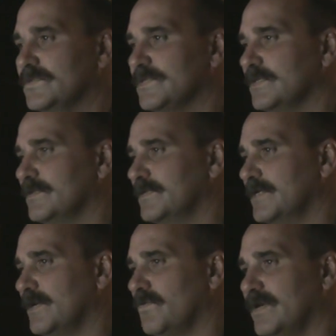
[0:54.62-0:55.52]
so you
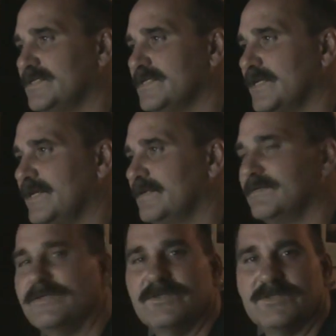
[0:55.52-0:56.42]
got to watch that
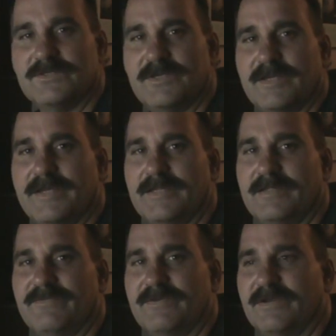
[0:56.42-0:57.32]
using your hand if
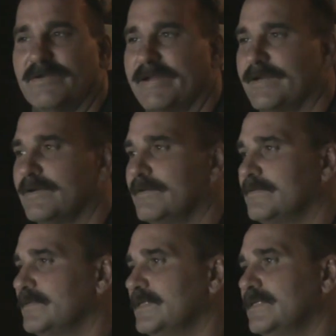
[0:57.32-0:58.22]
you're a gringo.
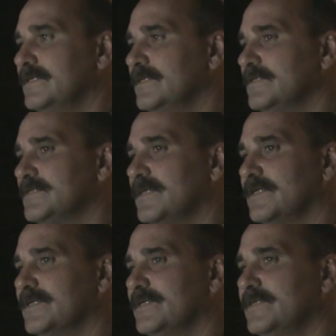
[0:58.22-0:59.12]
It, it's
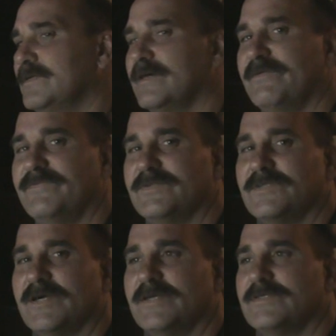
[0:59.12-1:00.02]
not good. You'll have fish
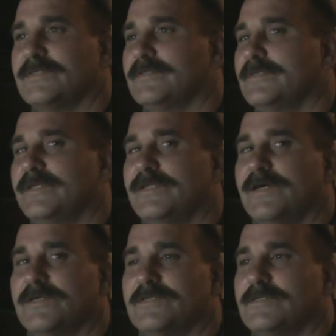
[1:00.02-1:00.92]
eyes and
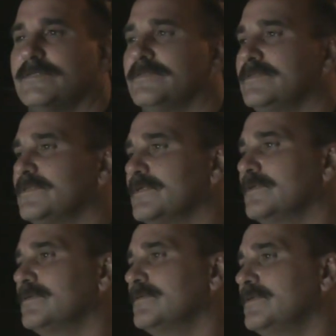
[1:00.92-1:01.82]
dust. So
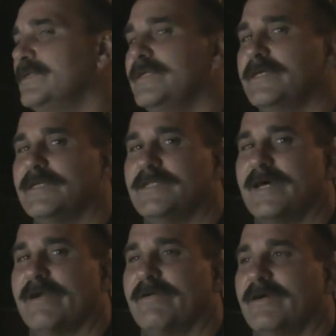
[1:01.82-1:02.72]
you need to get a
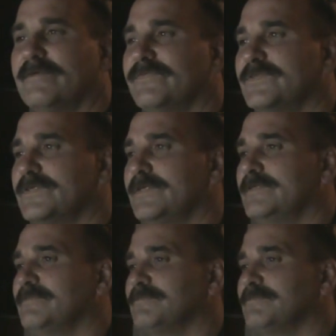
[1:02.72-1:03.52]
tack rag for sure.